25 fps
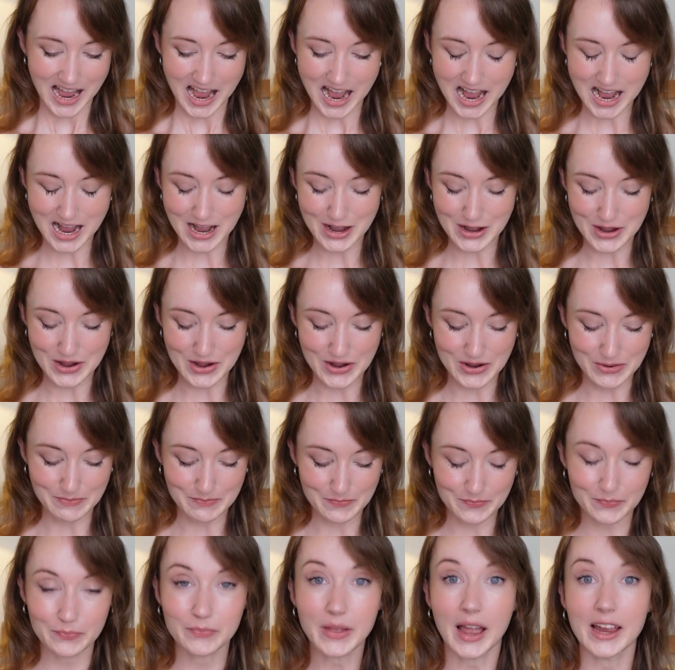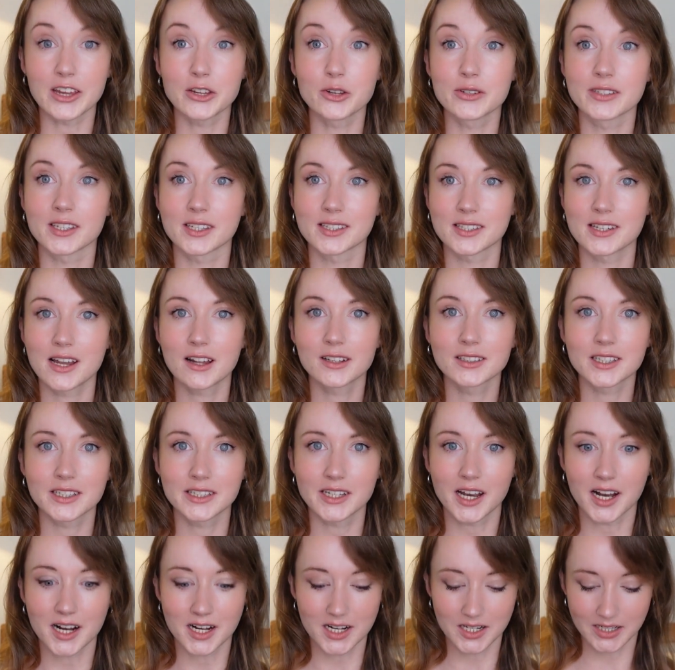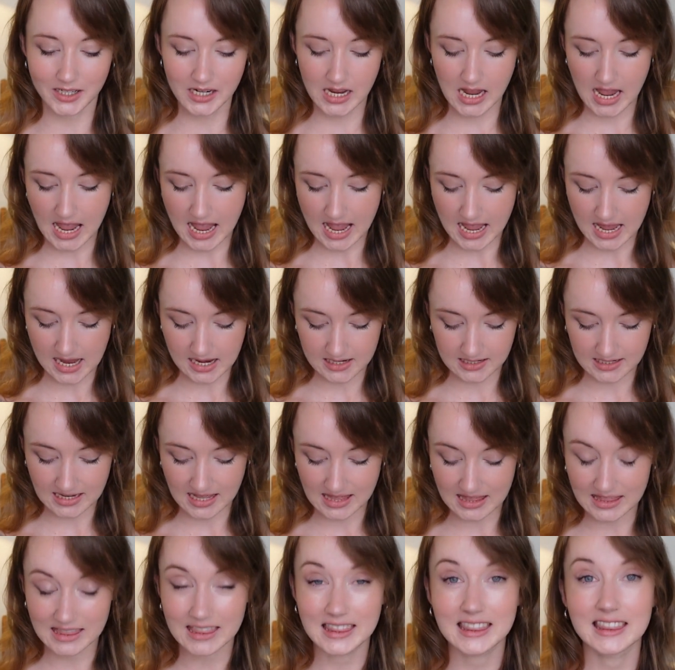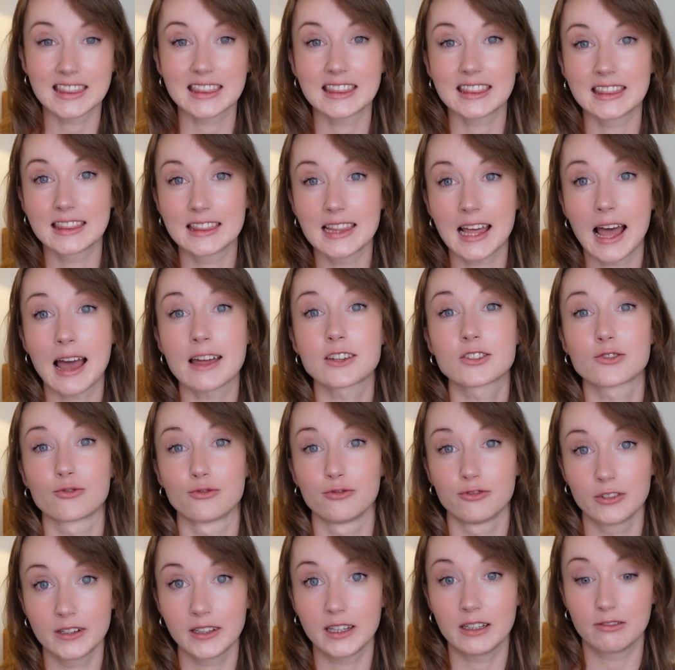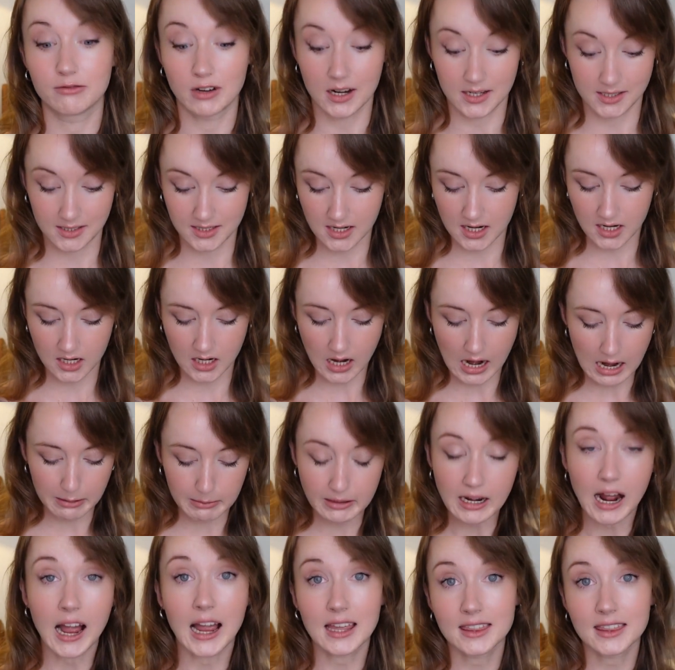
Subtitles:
I use a Snældan yarn, and that's really rustic. I mean, I